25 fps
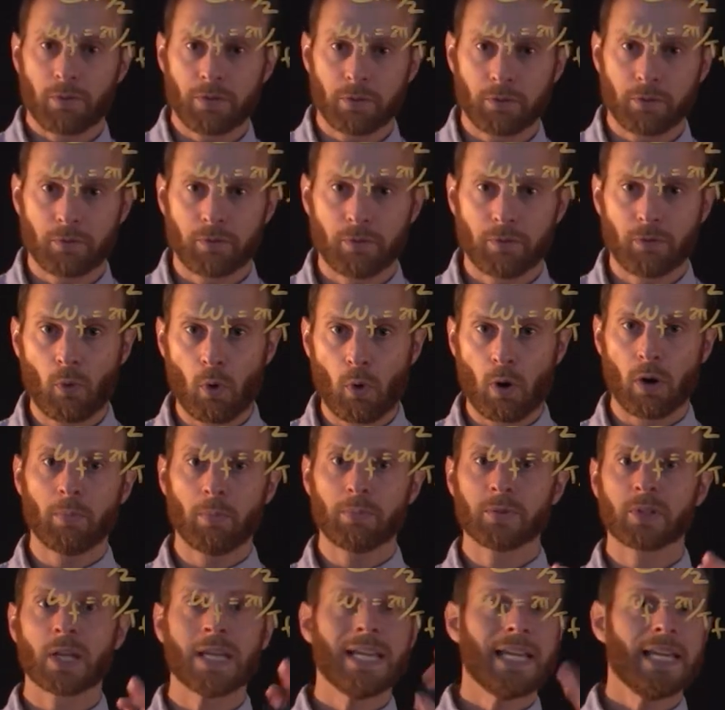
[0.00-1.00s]
that
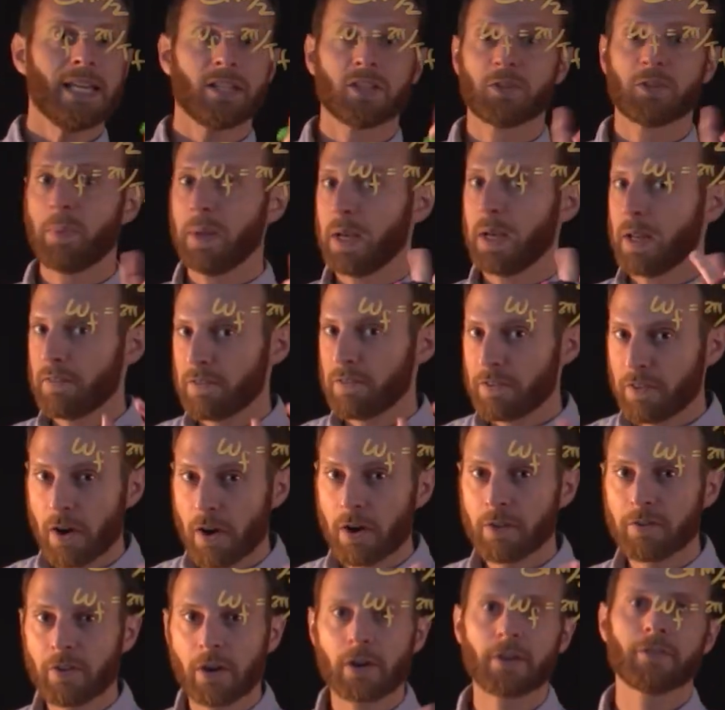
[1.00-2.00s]
forms is spinning
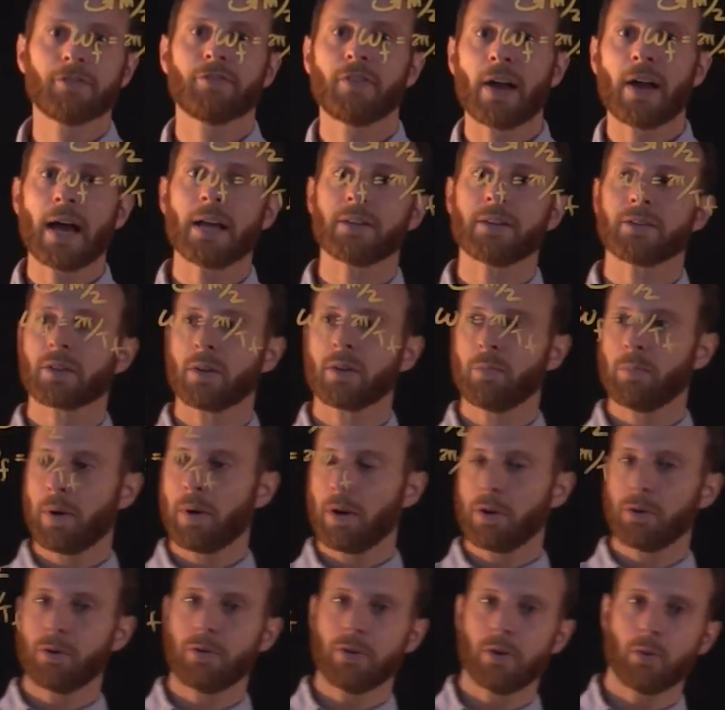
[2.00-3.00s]
very, very fast
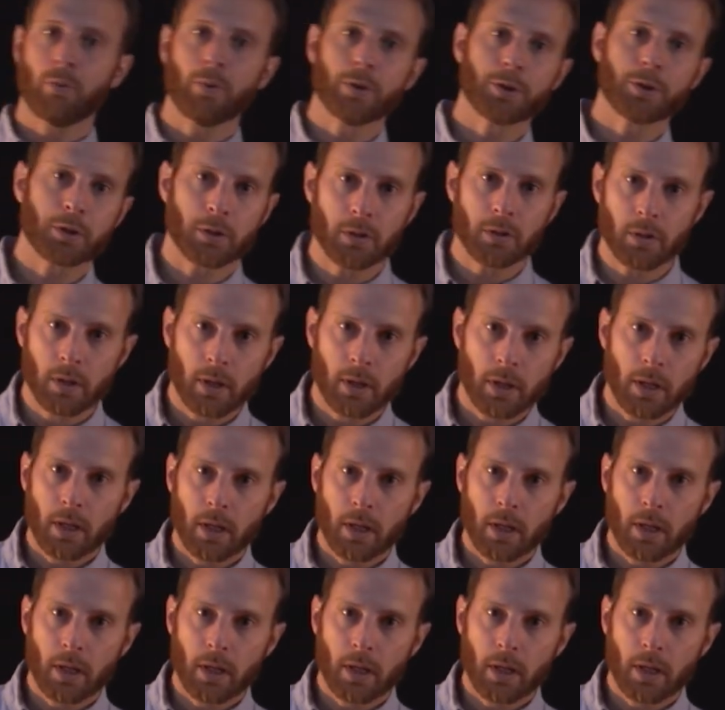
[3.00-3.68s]
compared to the original